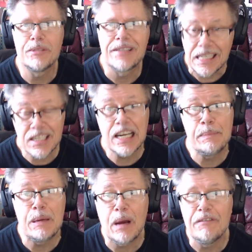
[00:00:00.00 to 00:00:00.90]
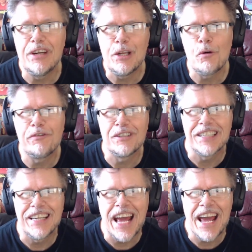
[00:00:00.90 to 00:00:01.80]
That's going to be my video for
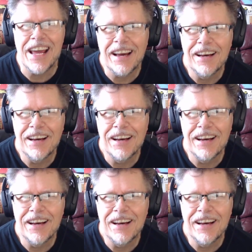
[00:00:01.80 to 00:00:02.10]
today.